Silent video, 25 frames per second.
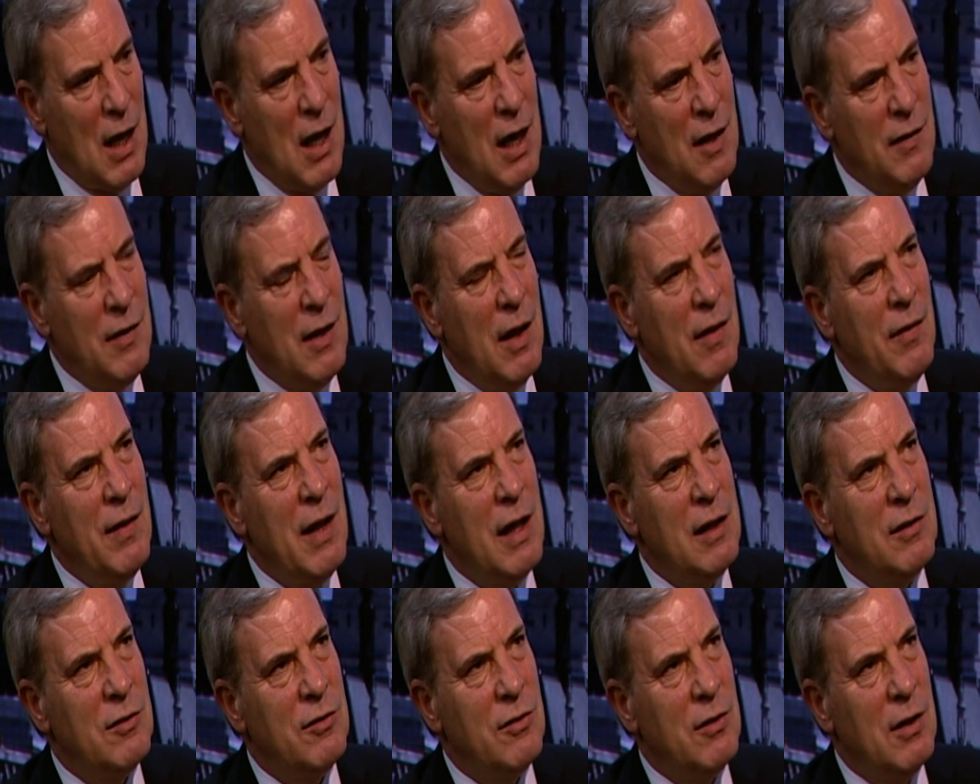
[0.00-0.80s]
And
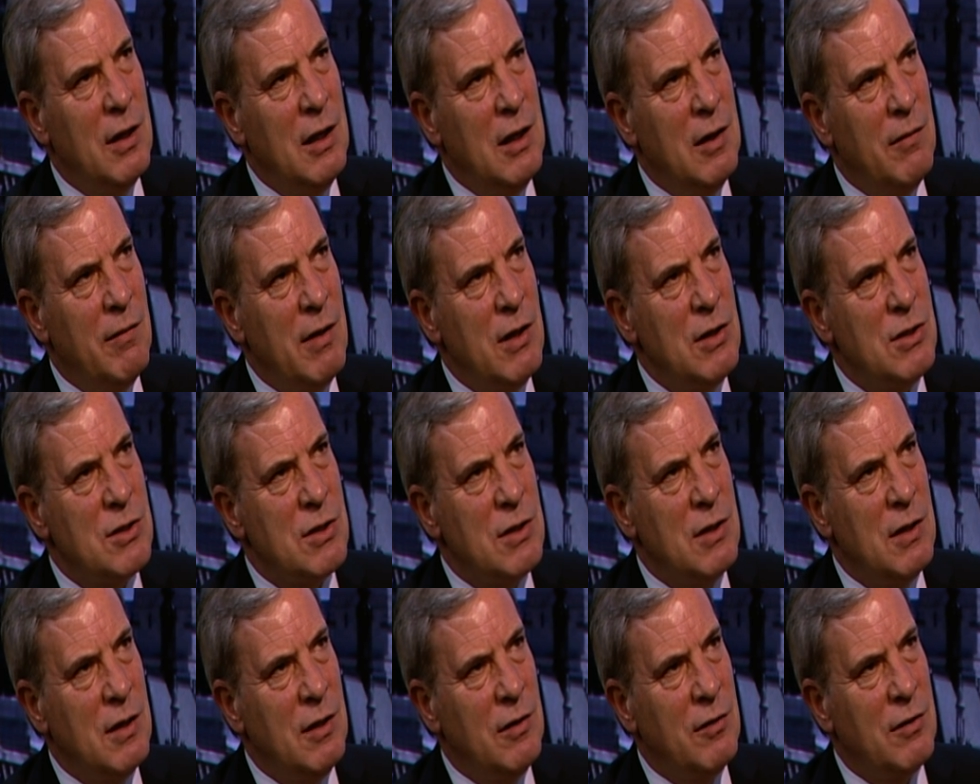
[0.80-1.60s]
that
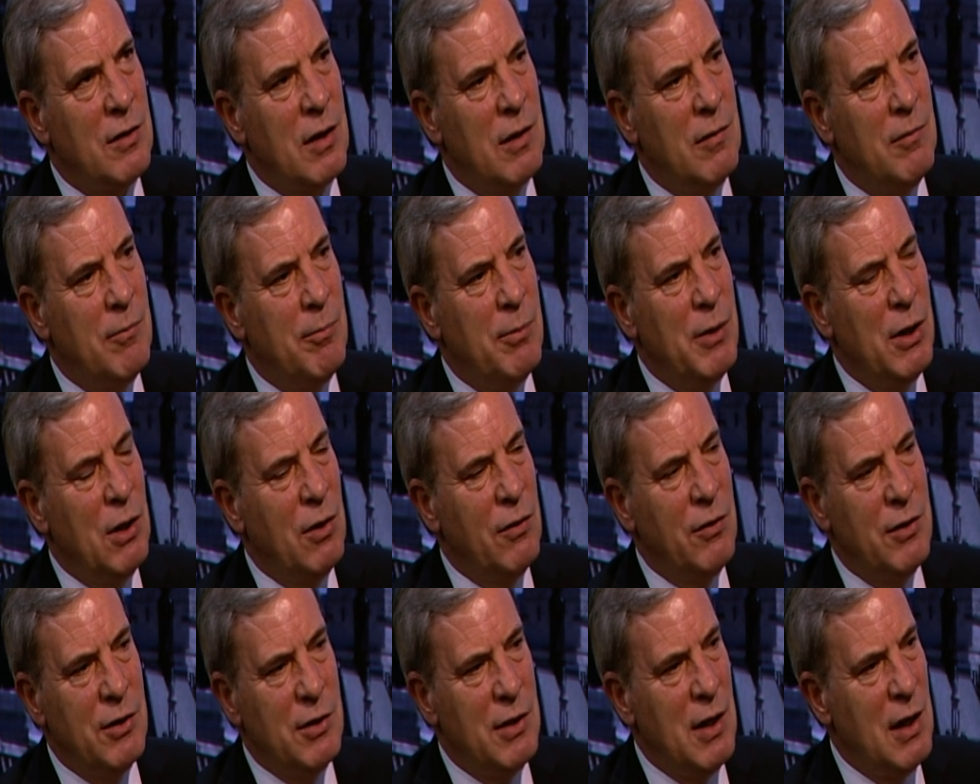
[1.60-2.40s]
innovation is kind of
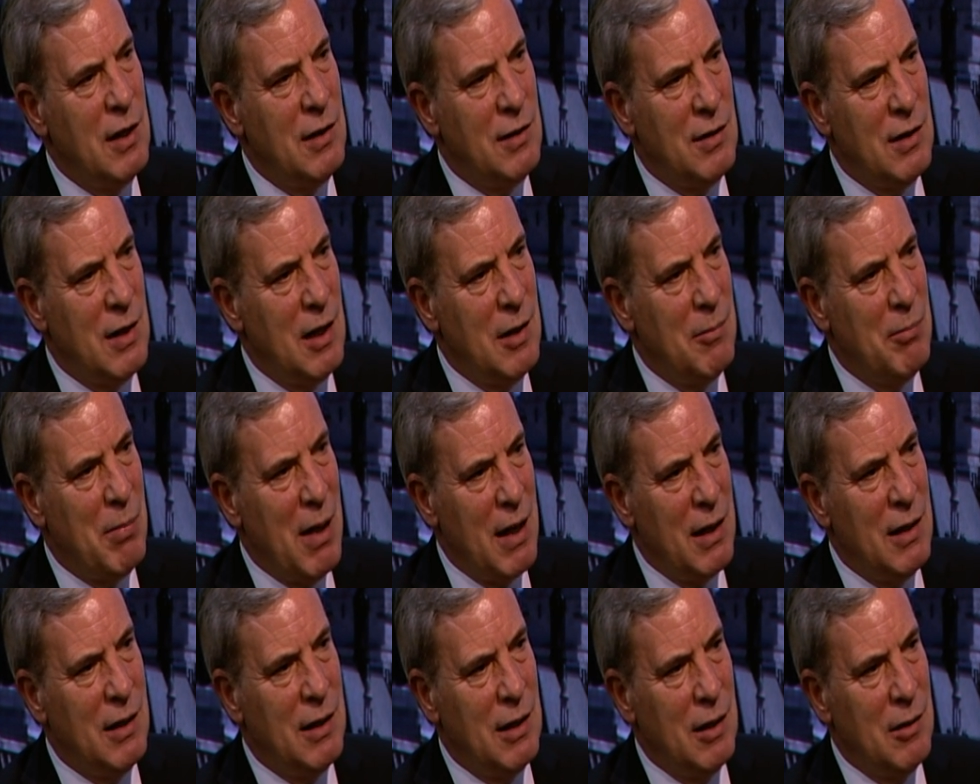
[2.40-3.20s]
beyond the day-to-day
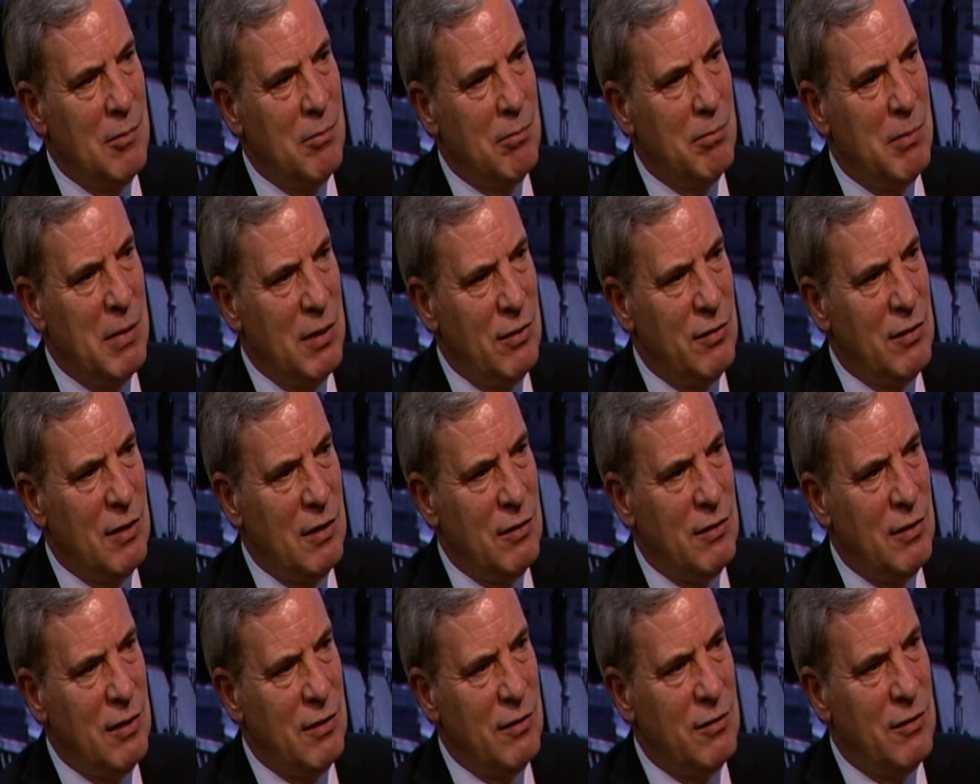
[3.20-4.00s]
banking
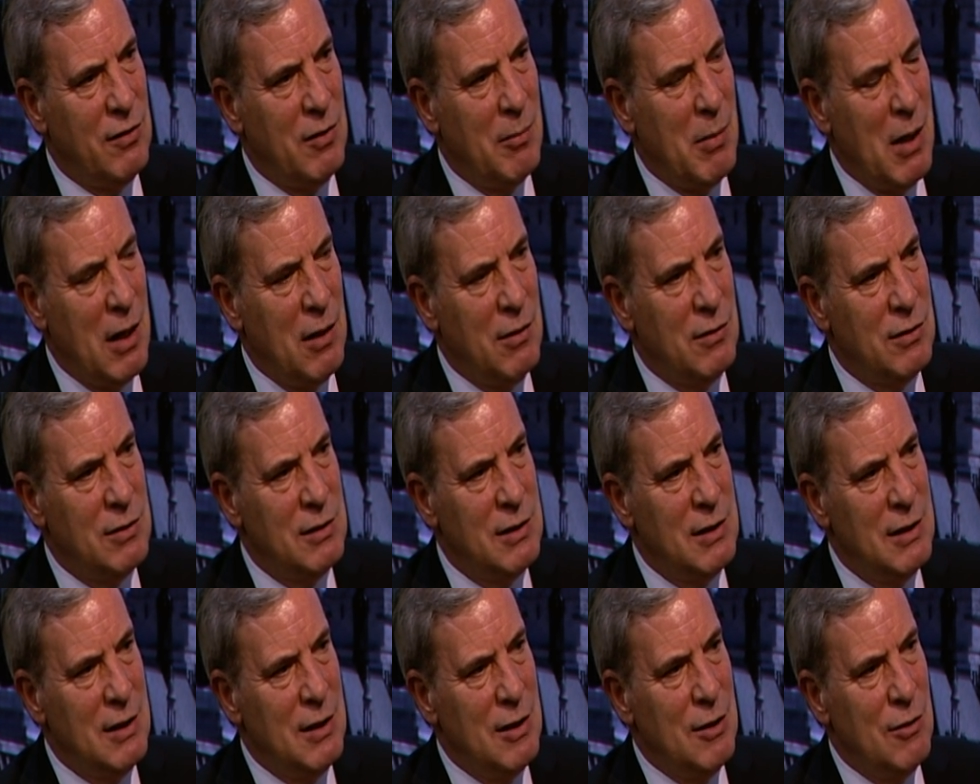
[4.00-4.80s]
business. It's about
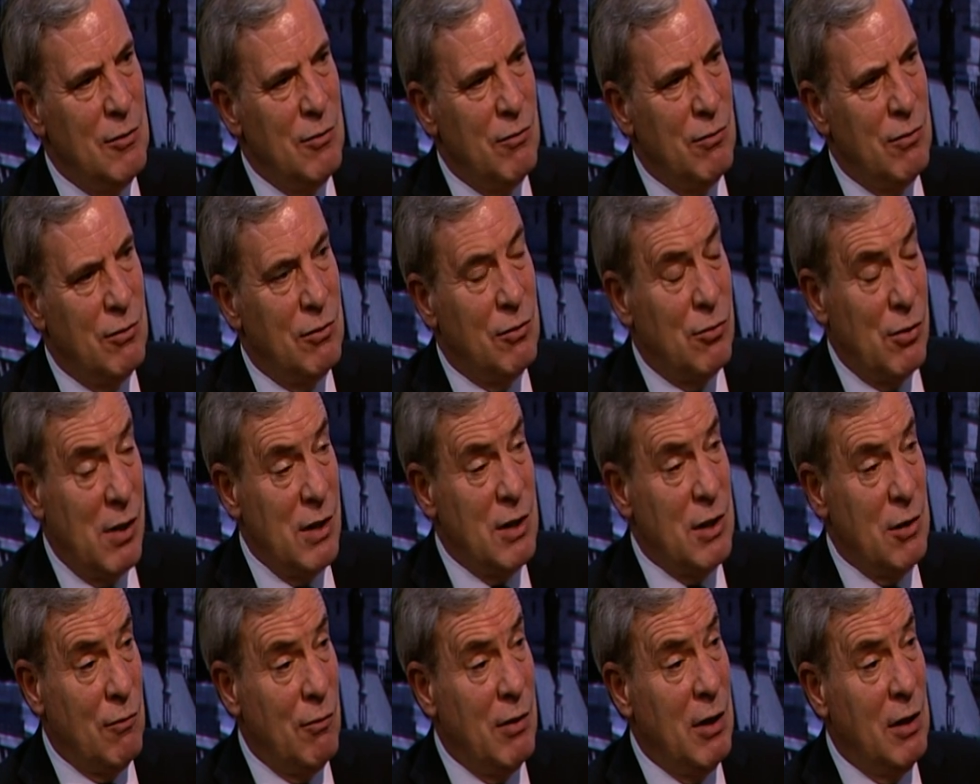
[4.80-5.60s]

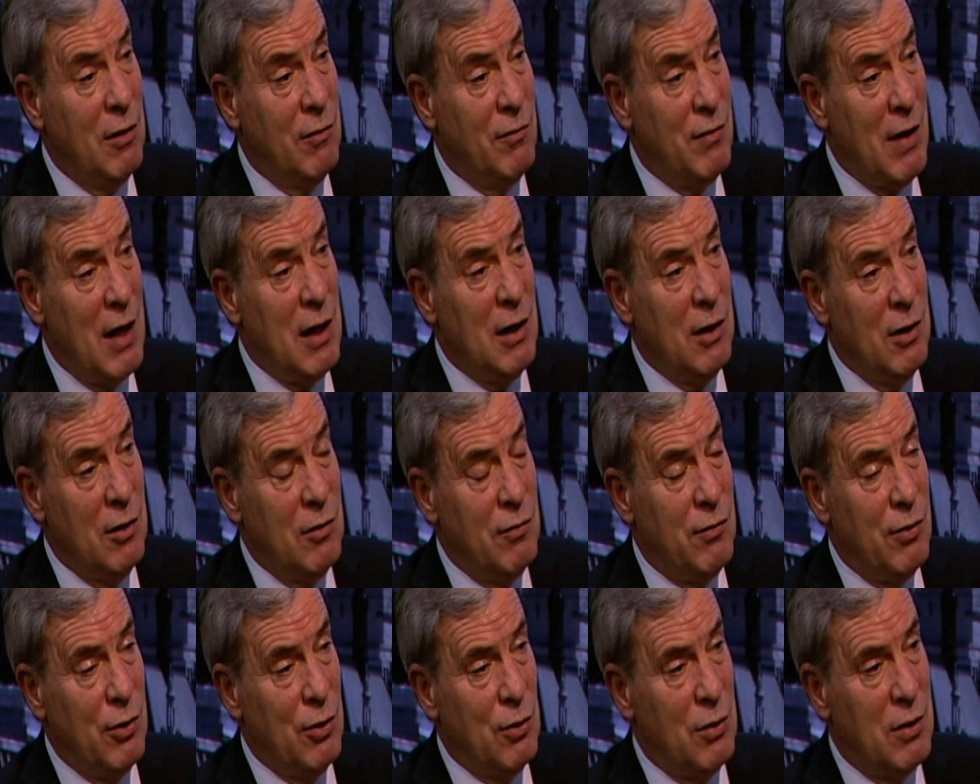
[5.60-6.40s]
creating real value
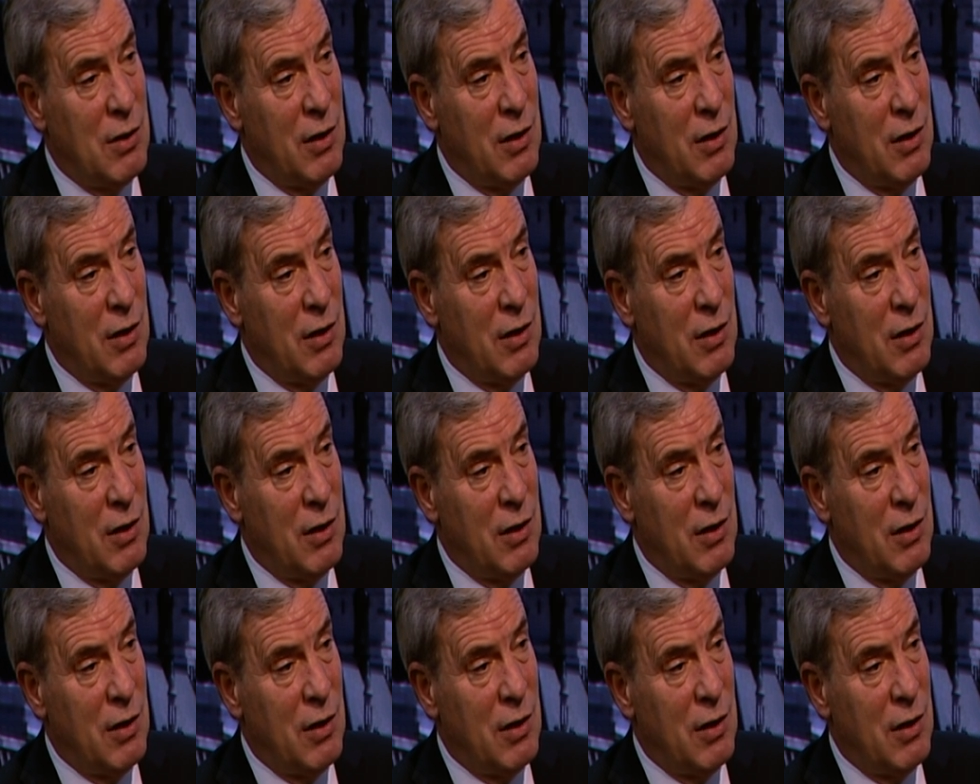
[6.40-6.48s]
for your